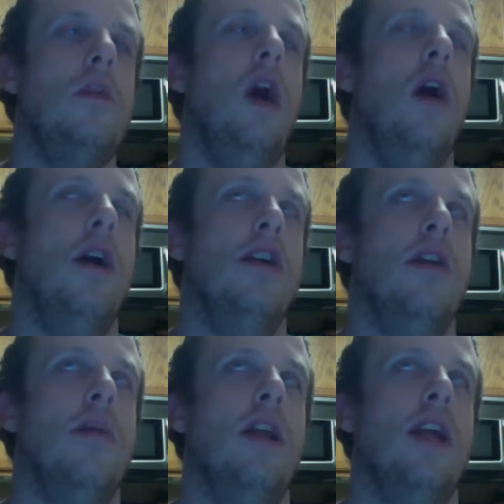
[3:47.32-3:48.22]
Okay, so
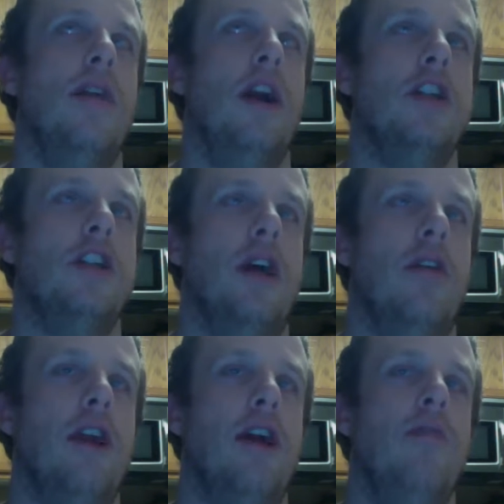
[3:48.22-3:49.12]
I'm going to give out a
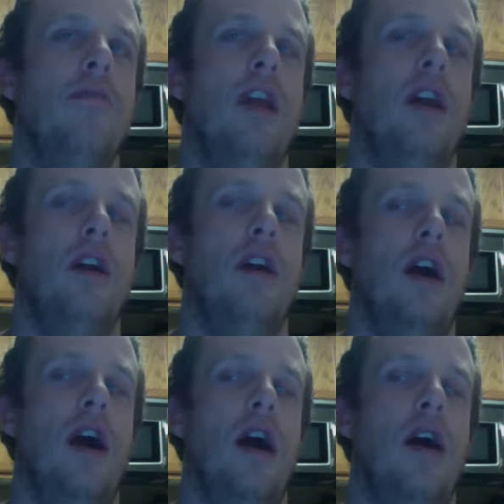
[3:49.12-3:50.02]
shout now.
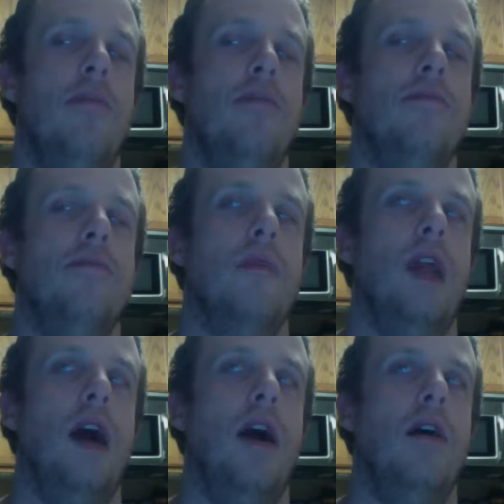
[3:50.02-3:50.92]
Um,
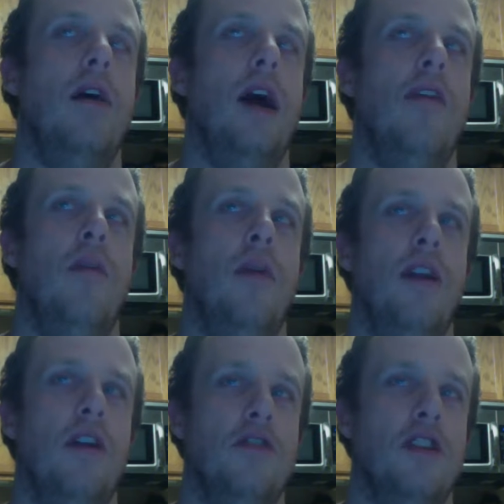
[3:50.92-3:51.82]
I have all my
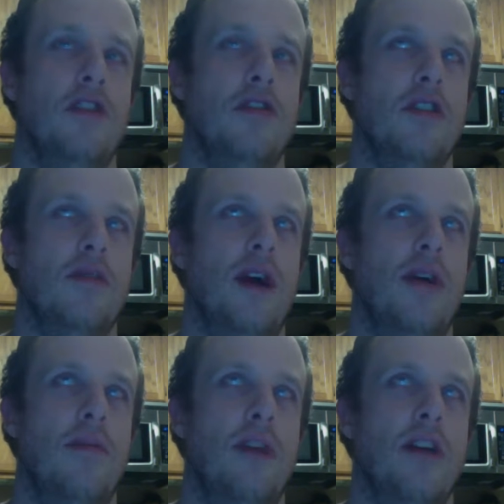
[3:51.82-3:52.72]
notes here, so that's why
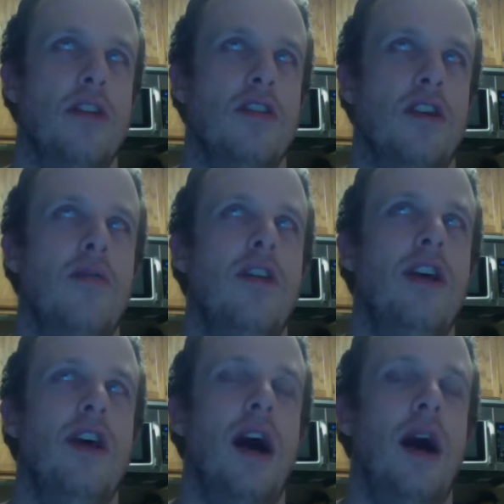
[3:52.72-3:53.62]
I'm kind of slow.
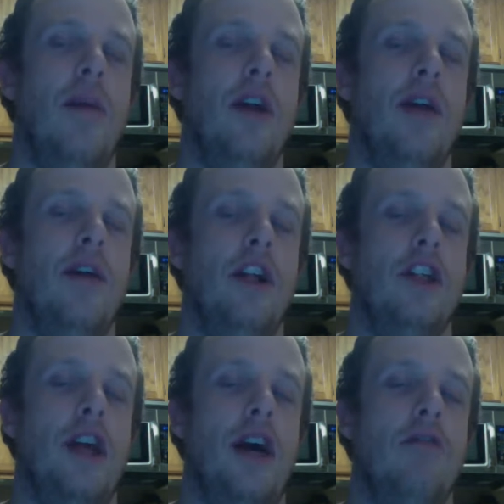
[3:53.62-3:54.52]
I'm going to give out a
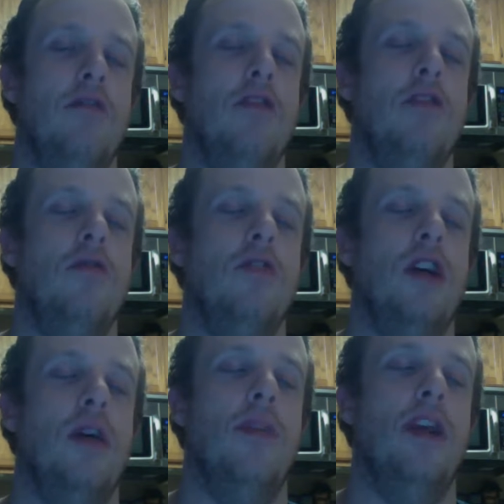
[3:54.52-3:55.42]
shout to the
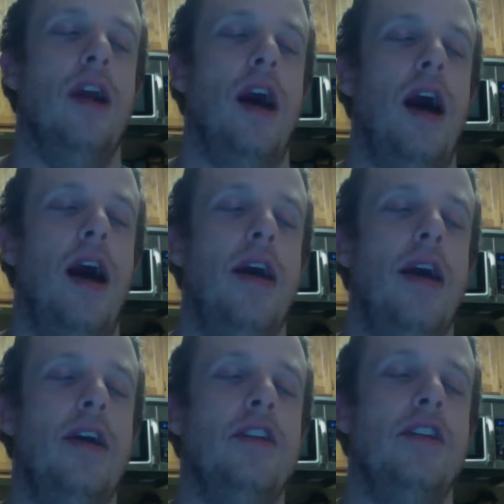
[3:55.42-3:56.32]
company
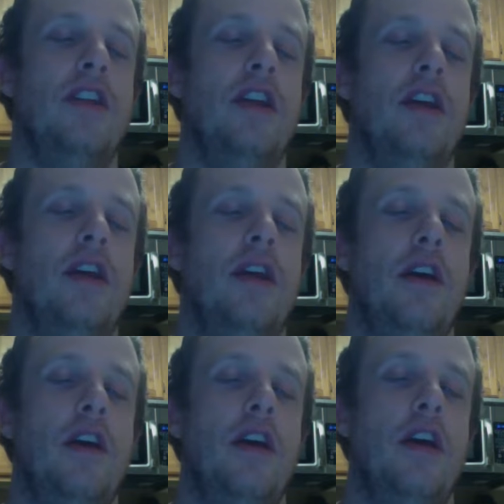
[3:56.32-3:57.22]
I C
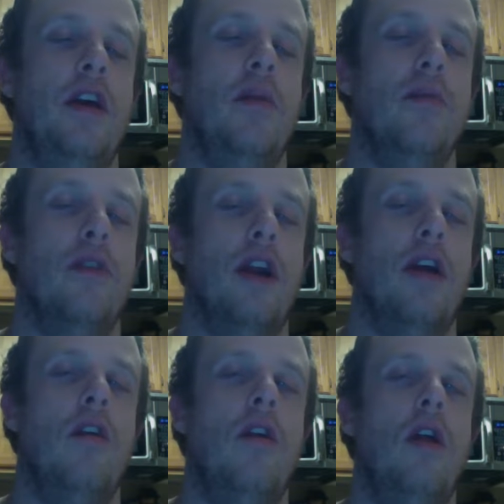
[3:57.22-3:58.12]
E
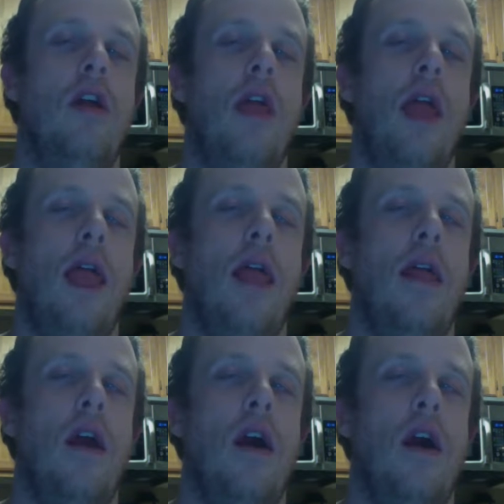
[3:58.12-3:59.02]
Braille,
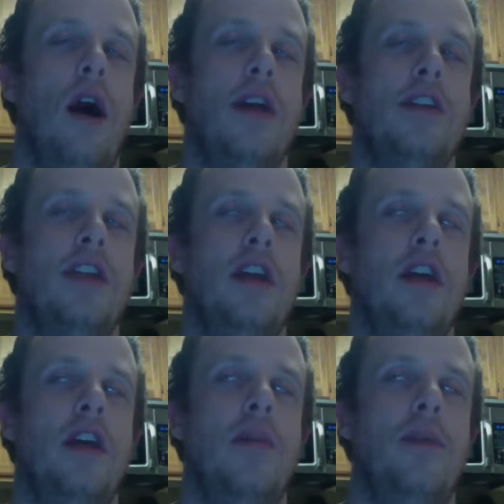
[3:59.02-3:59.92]
I C
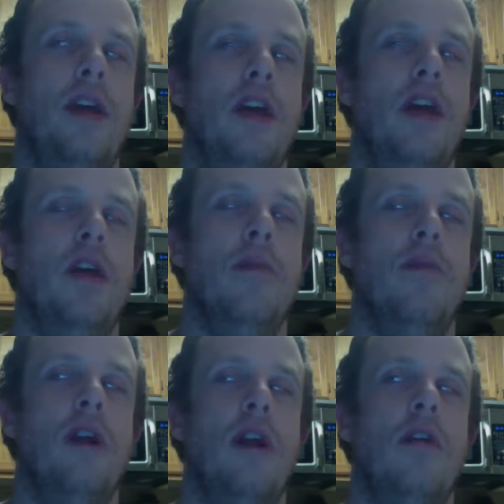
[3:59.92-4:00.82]
E B
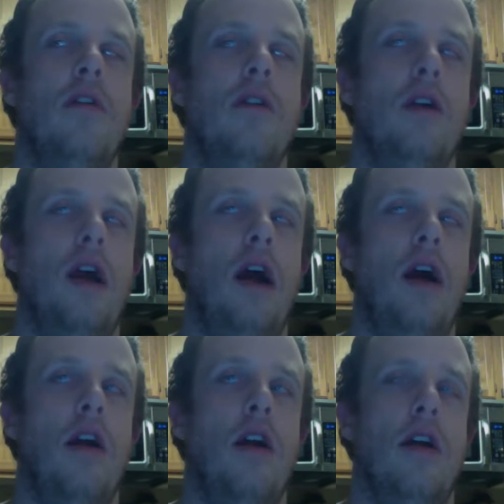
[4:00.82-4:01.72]
Braille. Uh,
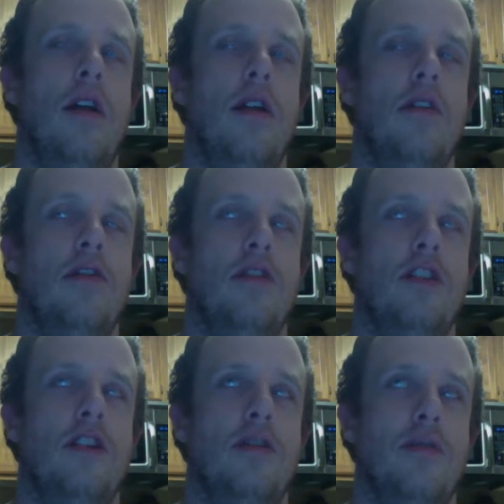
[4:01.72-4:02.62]

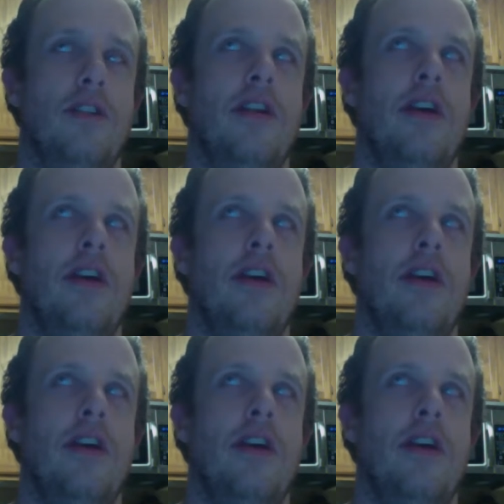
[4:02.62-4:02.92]
geez, Louise.